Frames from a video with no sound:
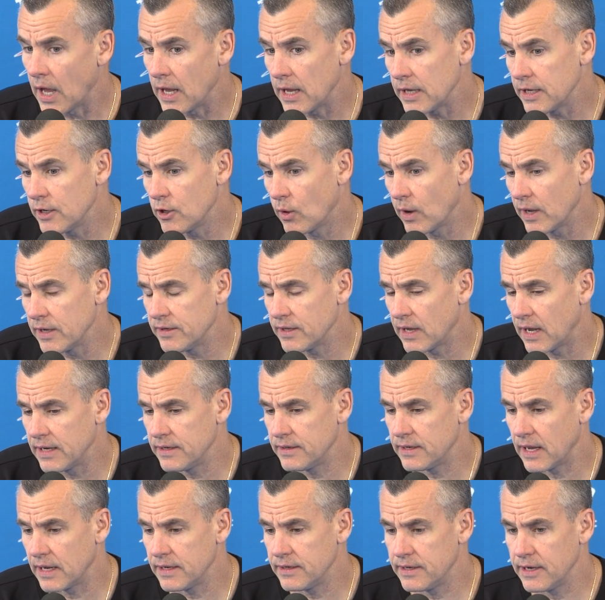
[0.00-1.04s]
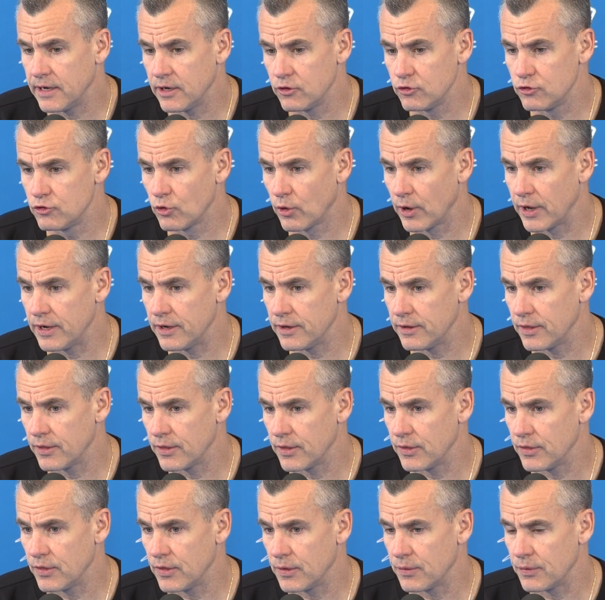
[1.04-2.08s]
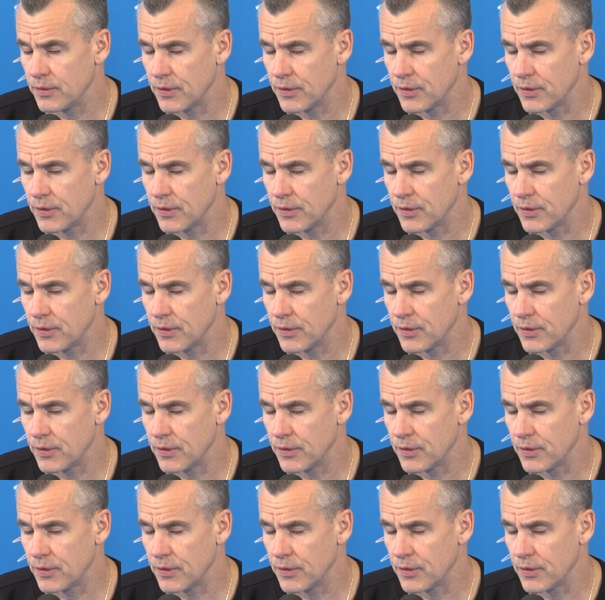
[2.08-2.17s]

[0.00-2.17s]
I, you know, I, I, I did enjoy it. The, the,